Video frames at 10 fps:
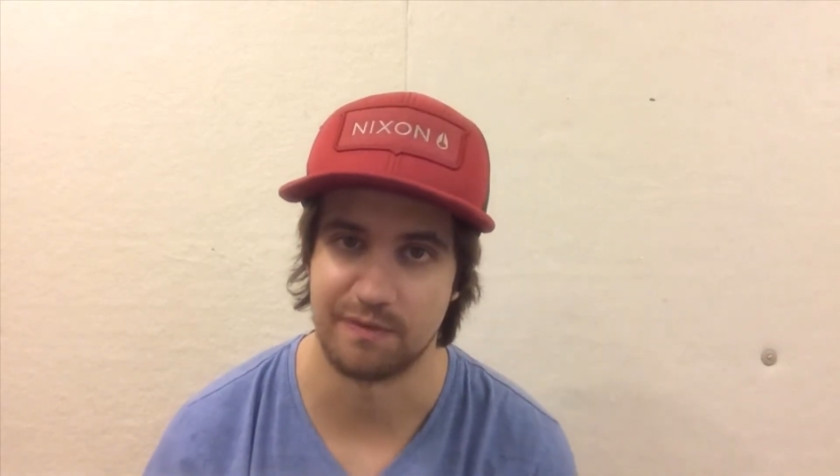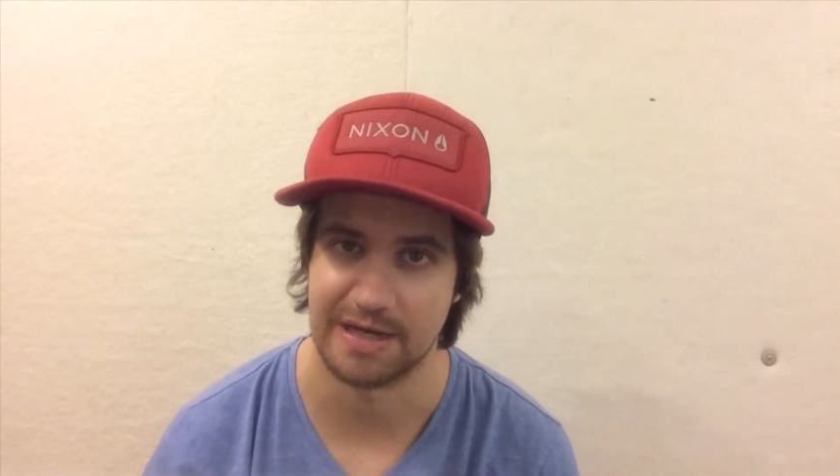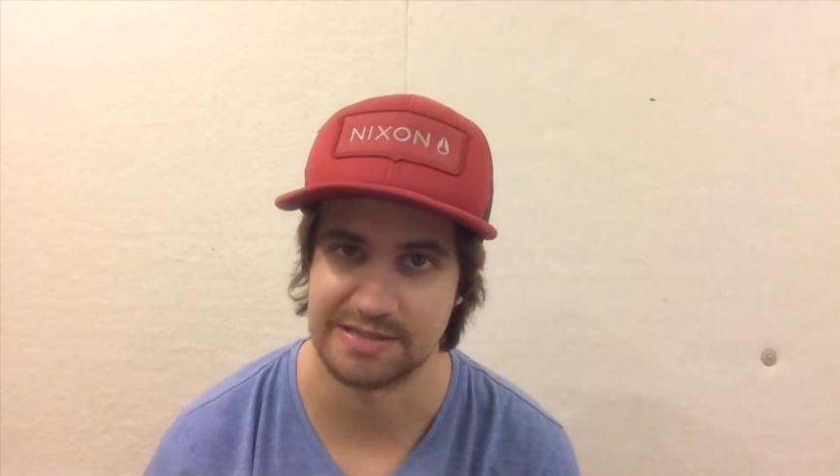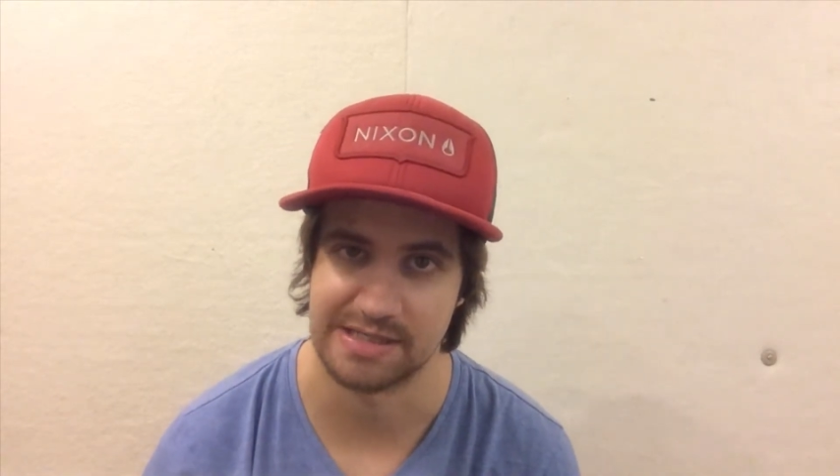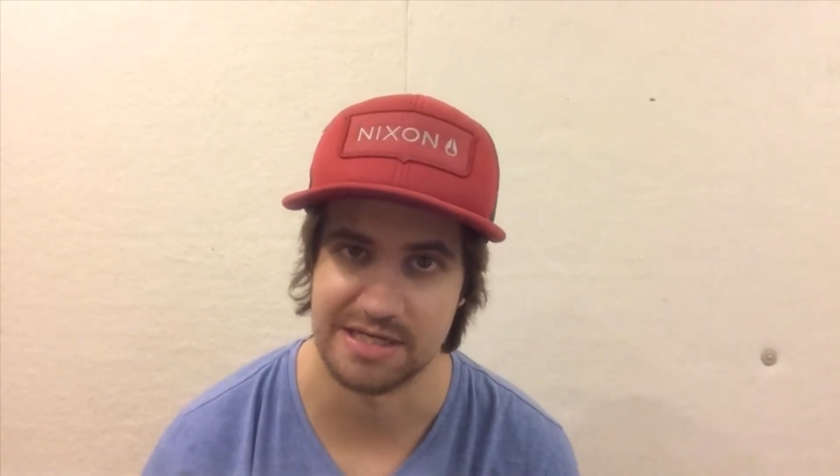
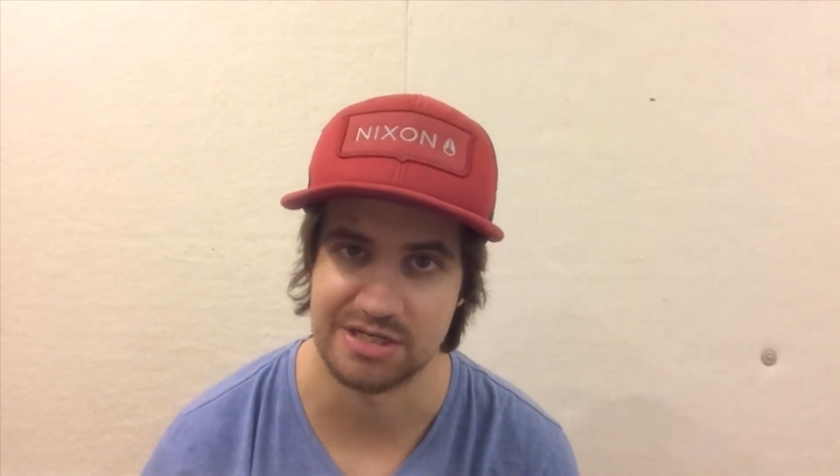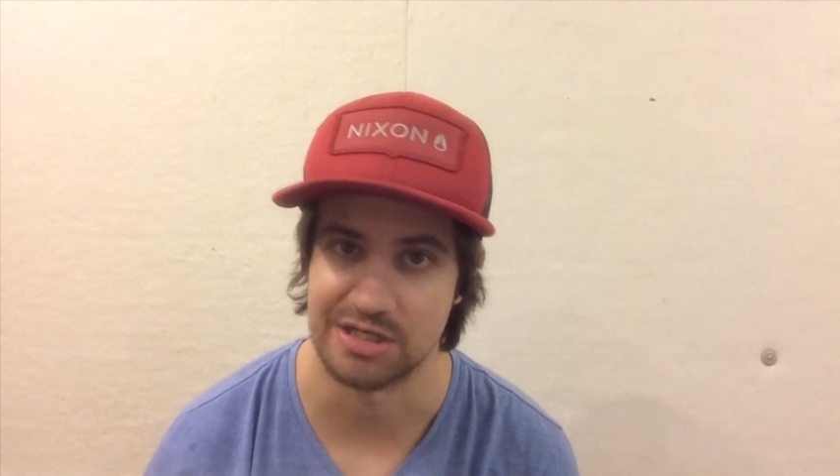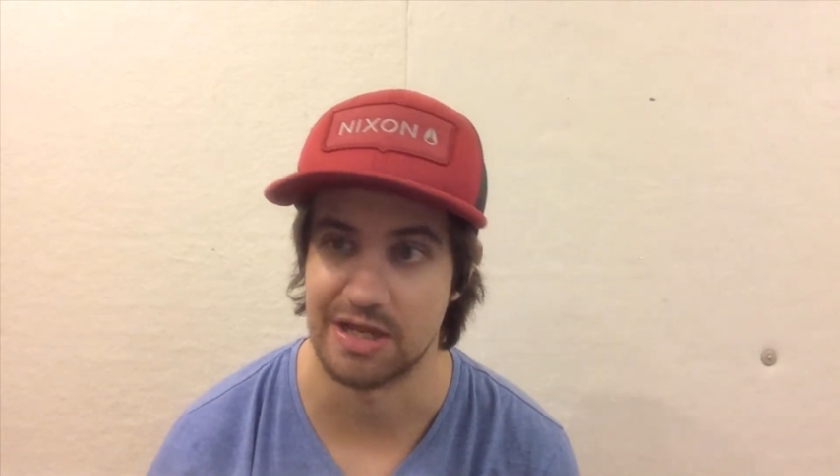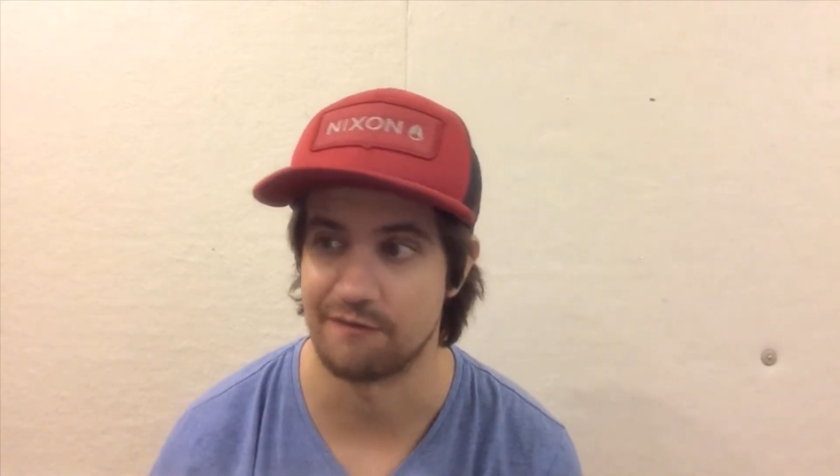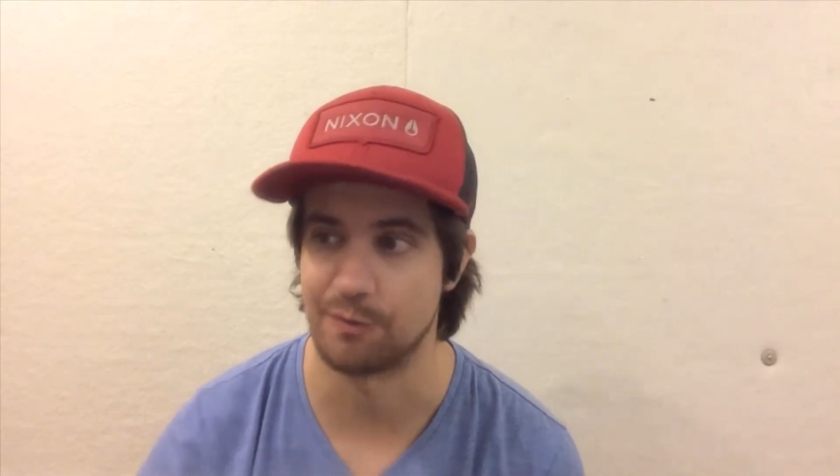
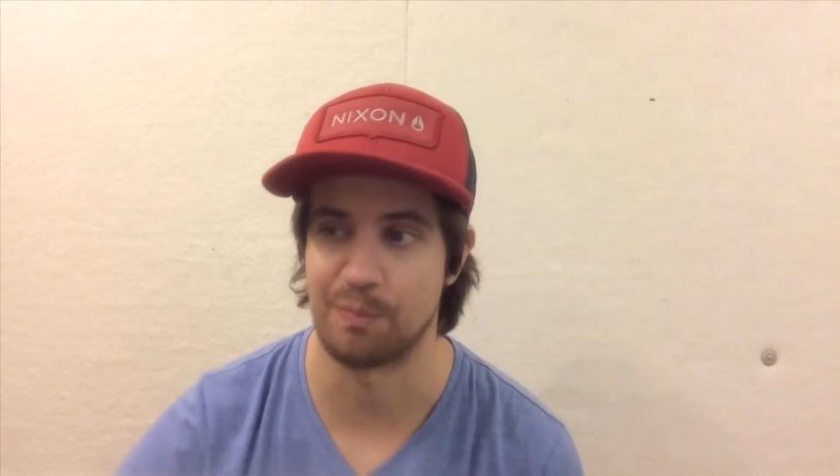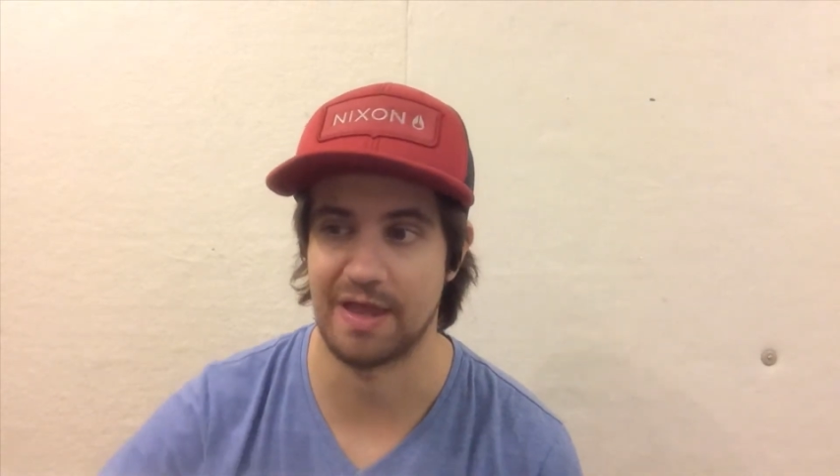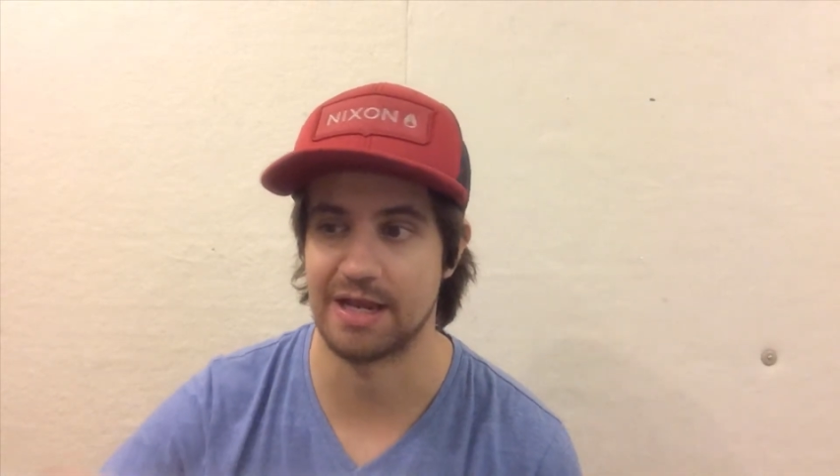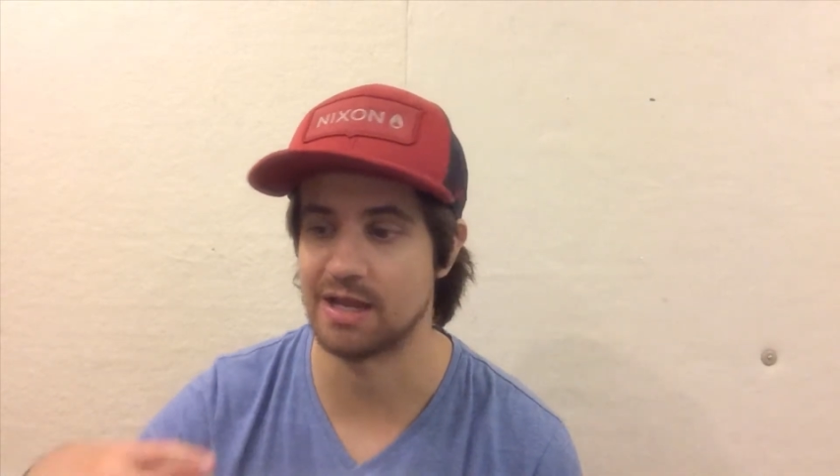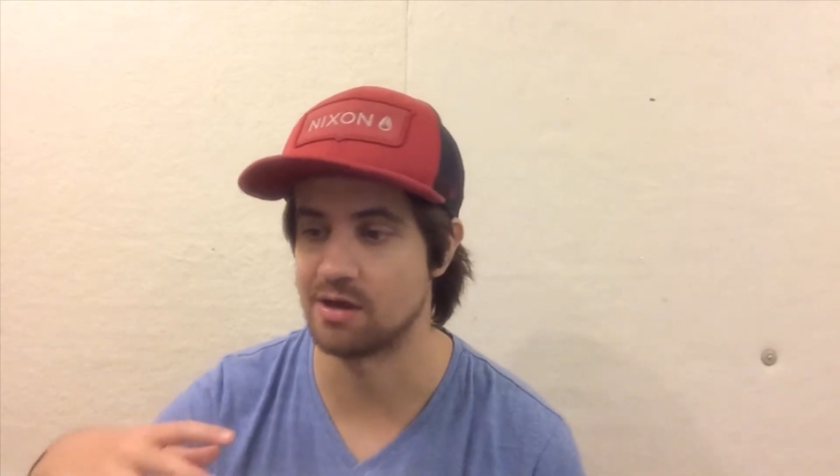vaccination if you're
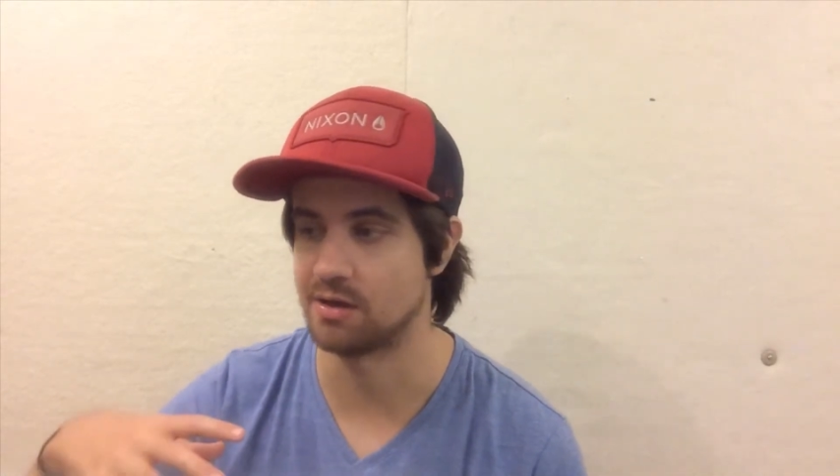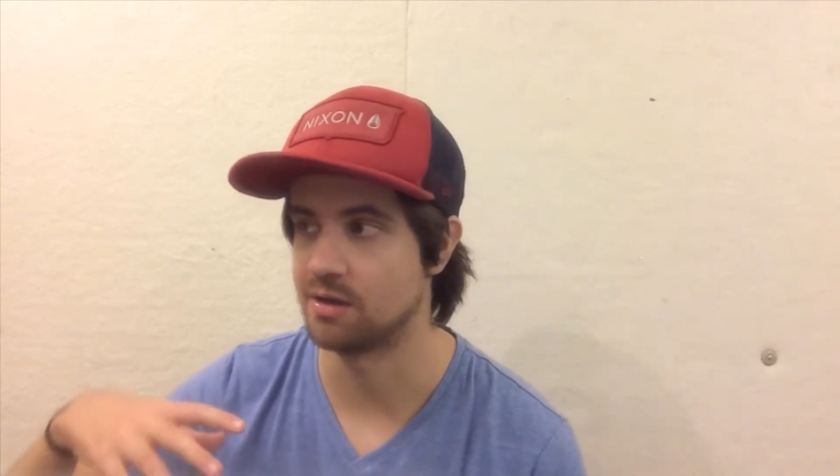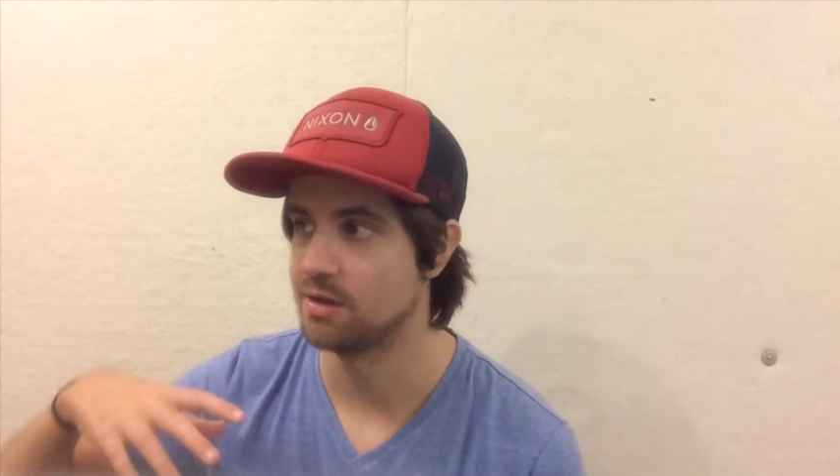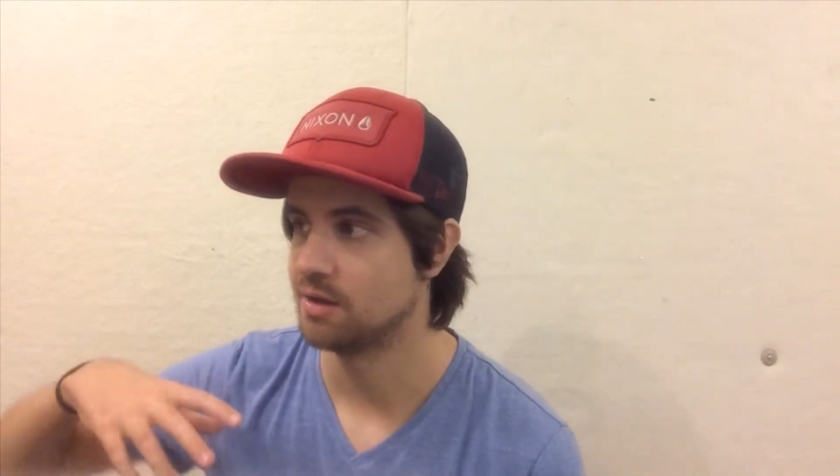planning on